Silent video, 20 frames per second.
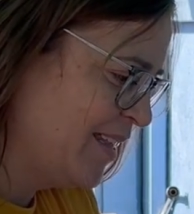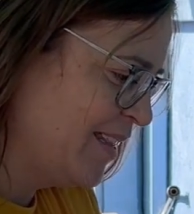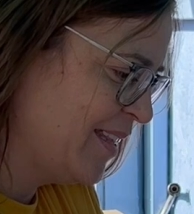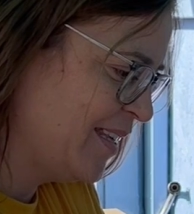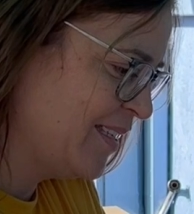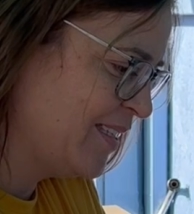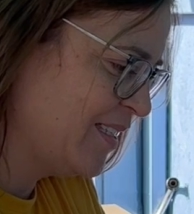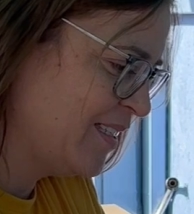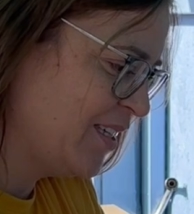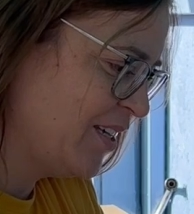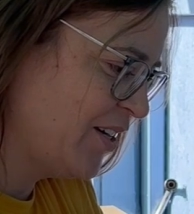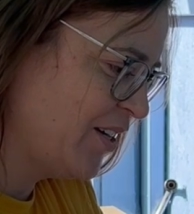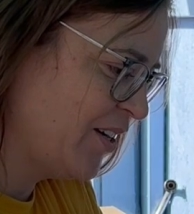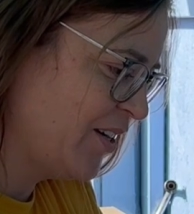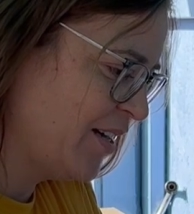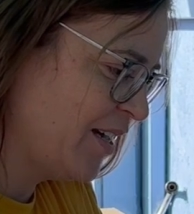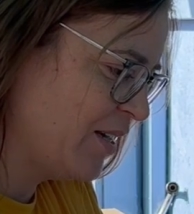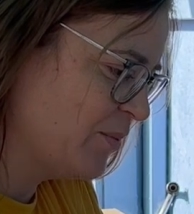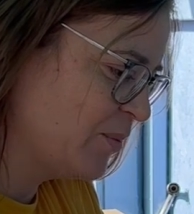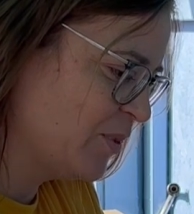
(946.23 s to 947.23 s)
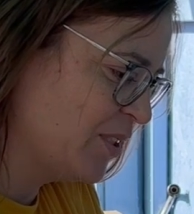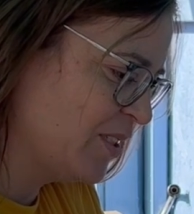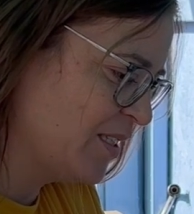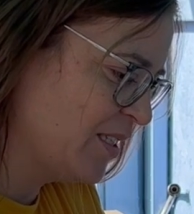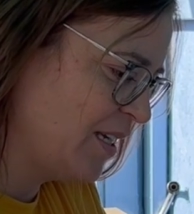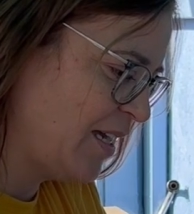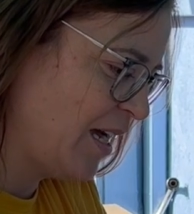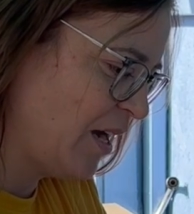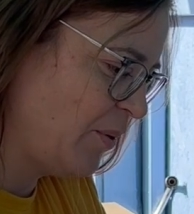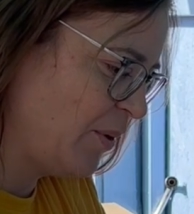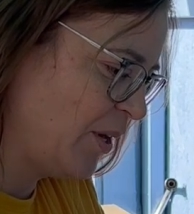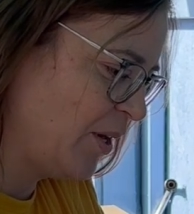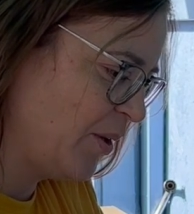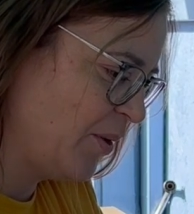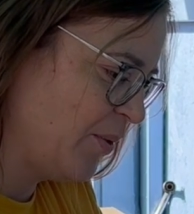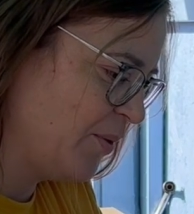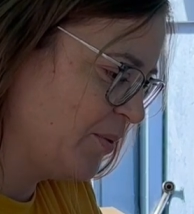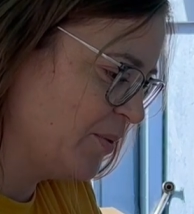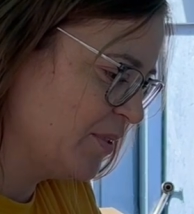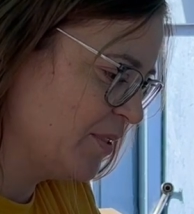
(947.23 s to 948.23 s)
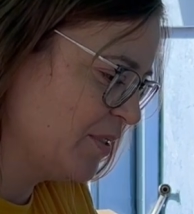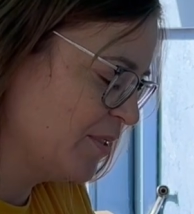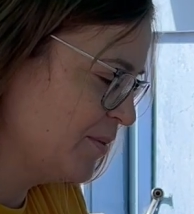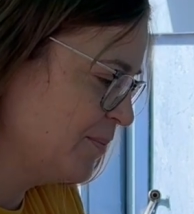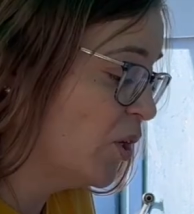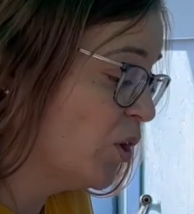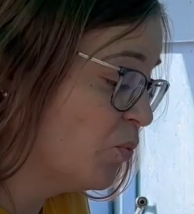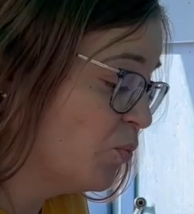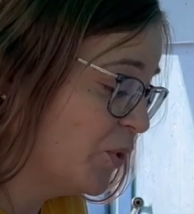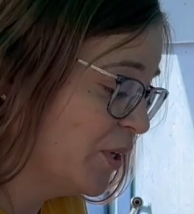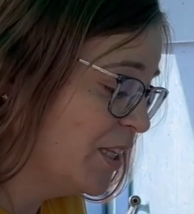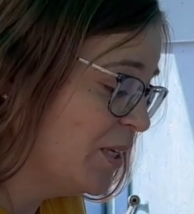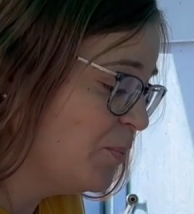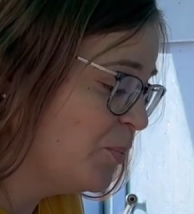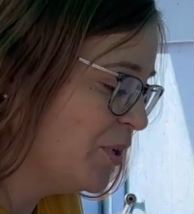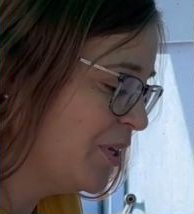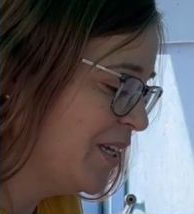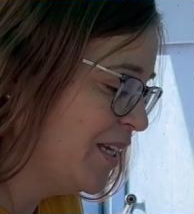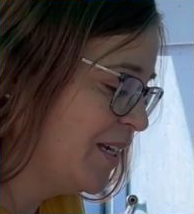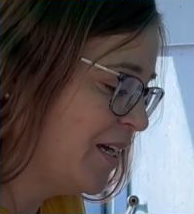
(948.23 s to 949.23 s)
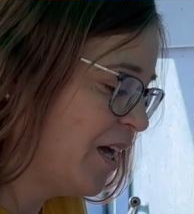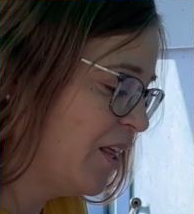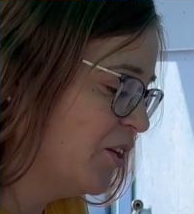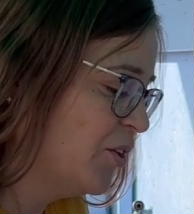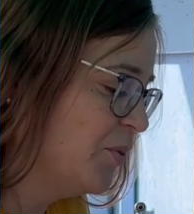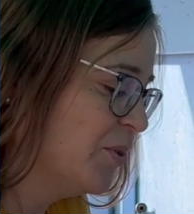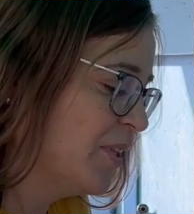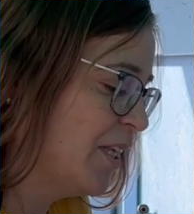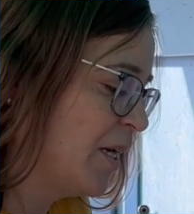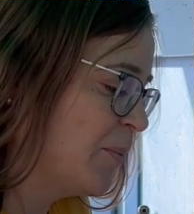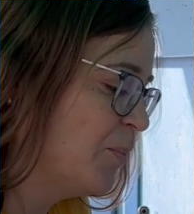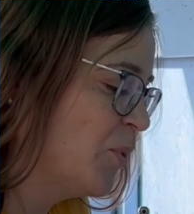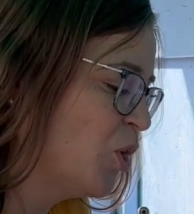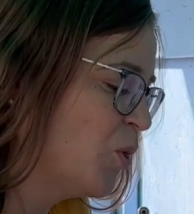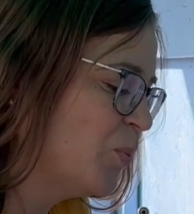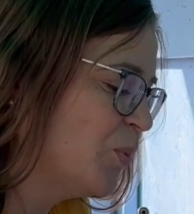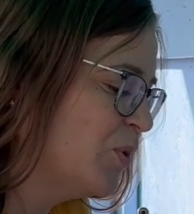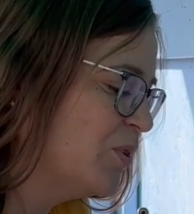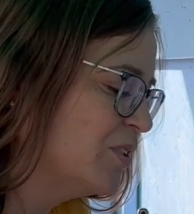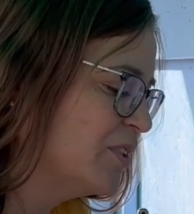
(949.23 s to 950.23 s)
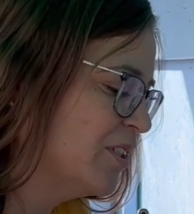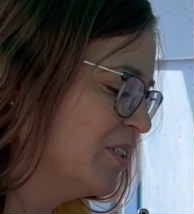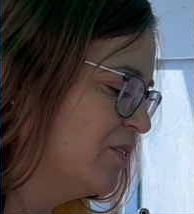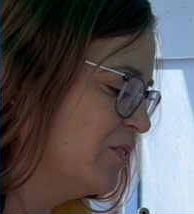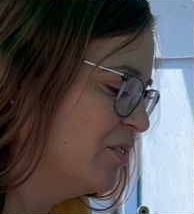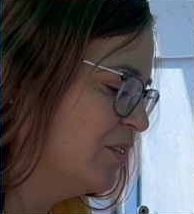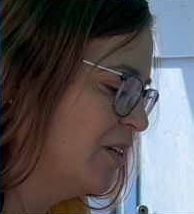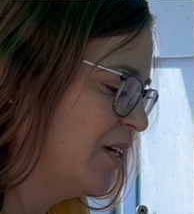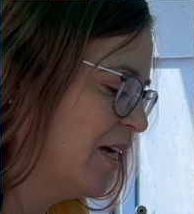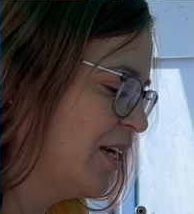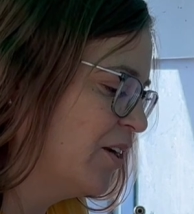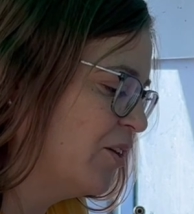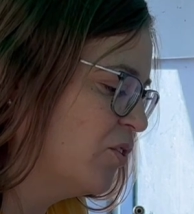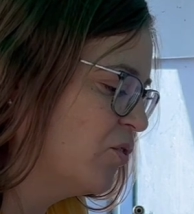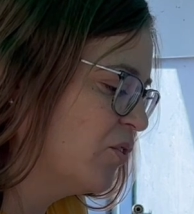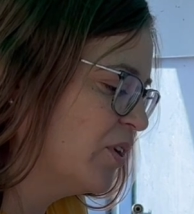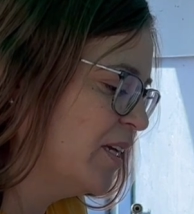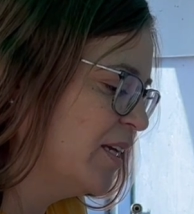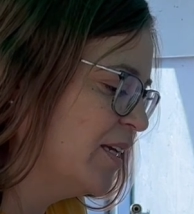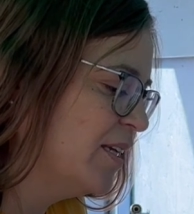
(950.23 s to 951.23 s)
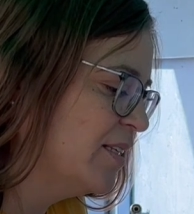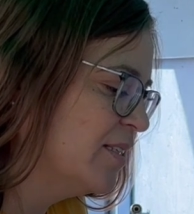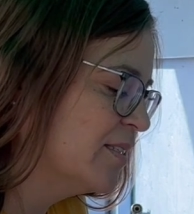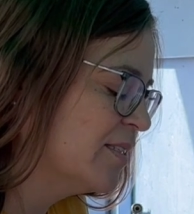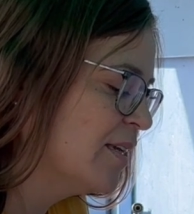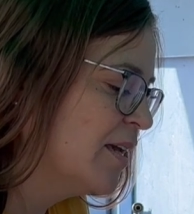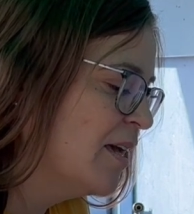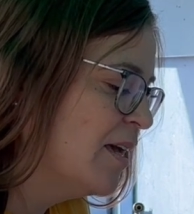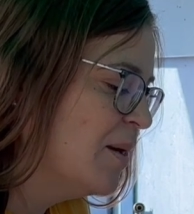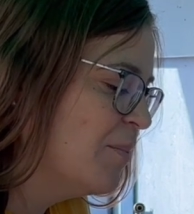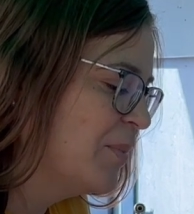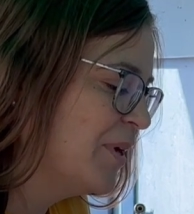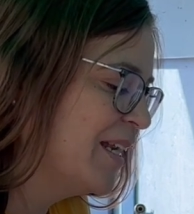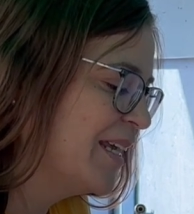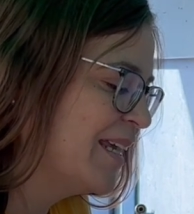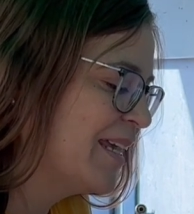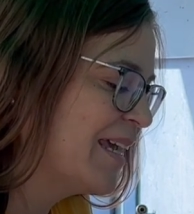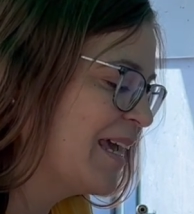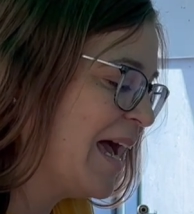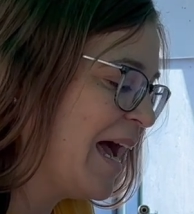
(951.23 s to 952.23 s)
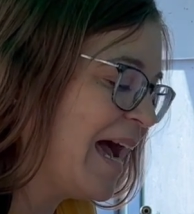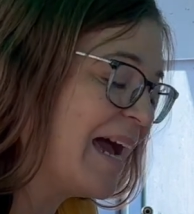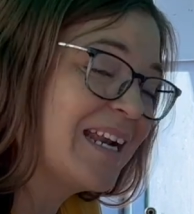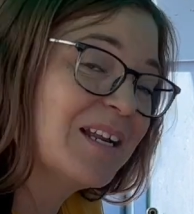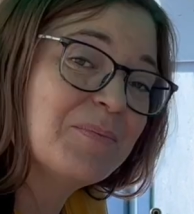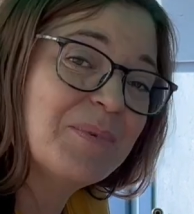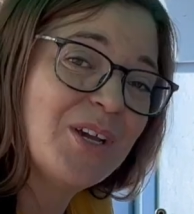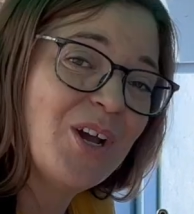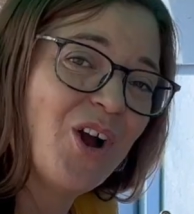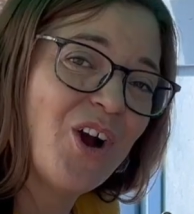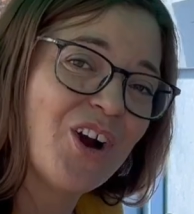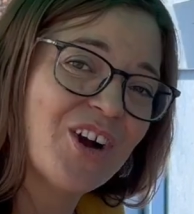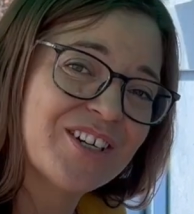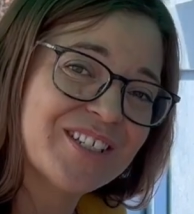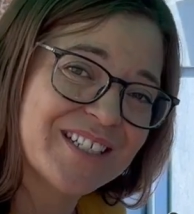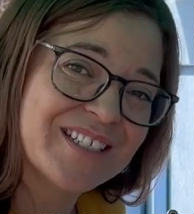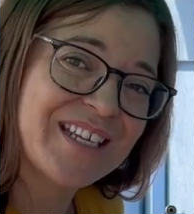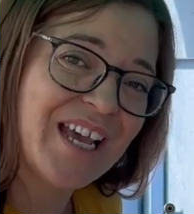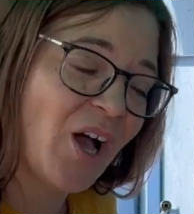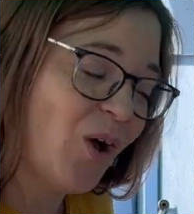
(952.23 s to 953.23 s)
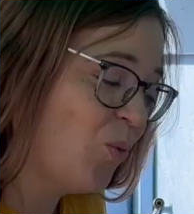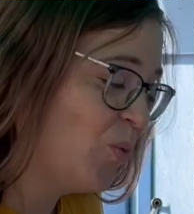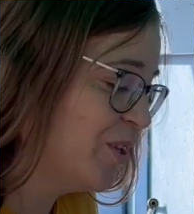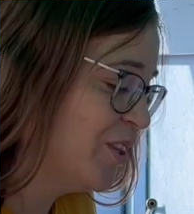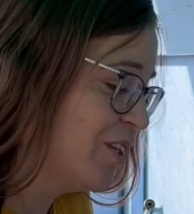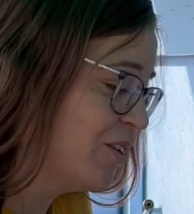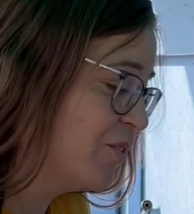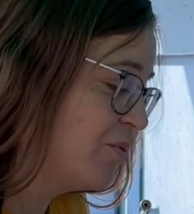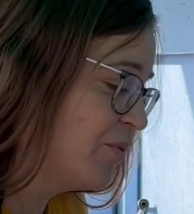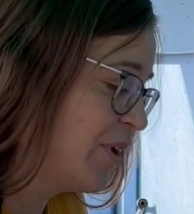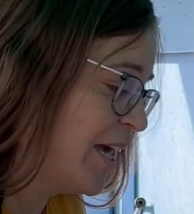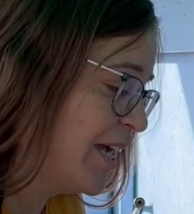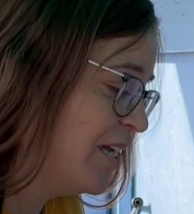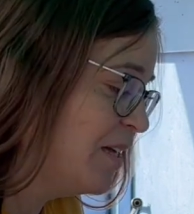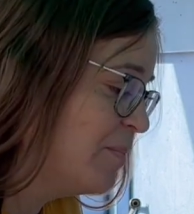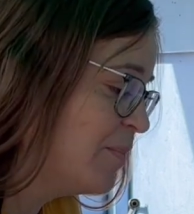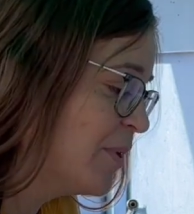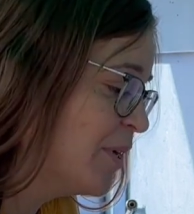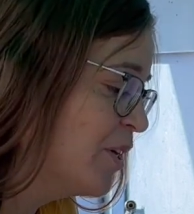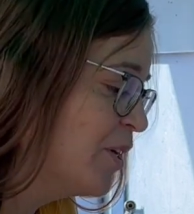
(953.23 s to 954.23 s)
this year and we'll see how it goes. They're a really pretty color with like purples and kind of greens, but it can kind of be hard to tell when they're ripe.